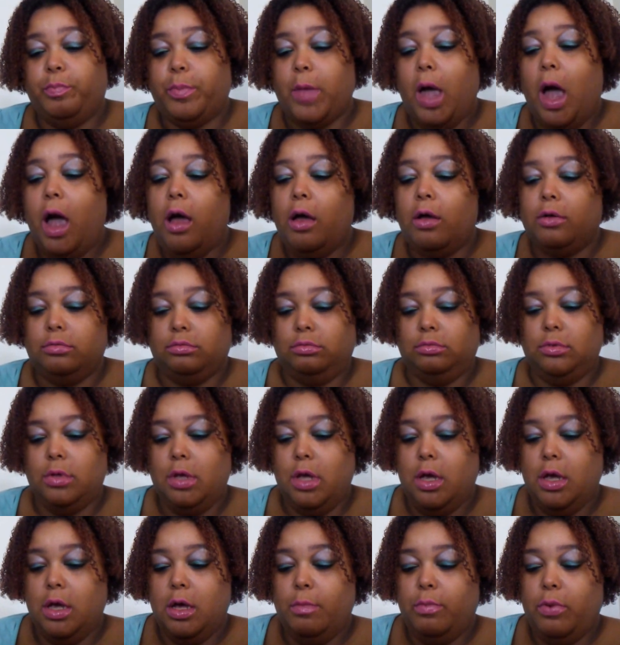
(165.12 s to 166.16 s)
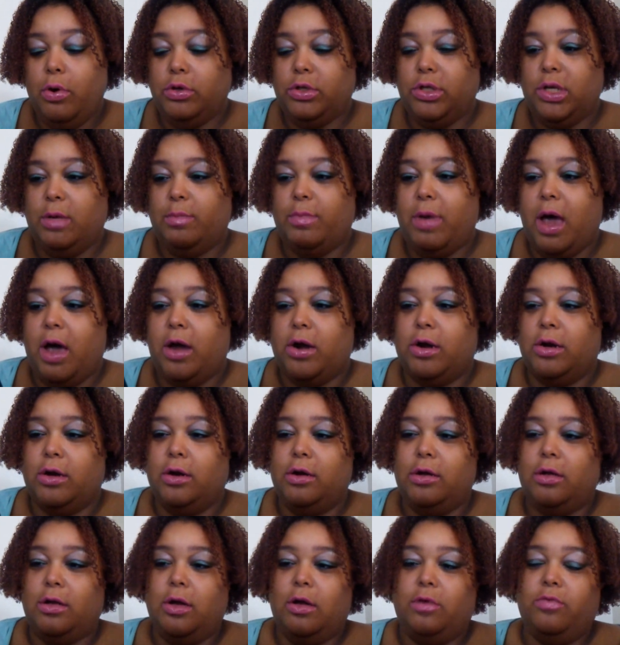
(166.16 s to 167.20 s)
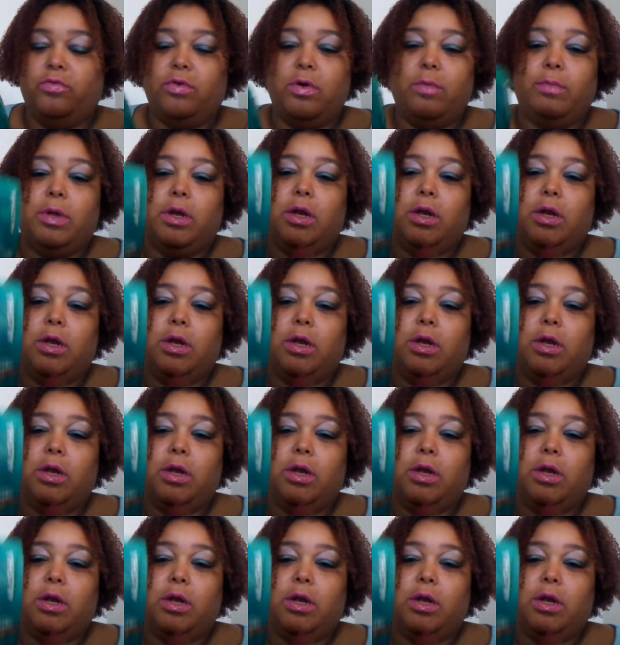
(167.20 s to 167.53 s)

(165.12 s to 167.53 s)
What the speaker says: Oh, protein powder from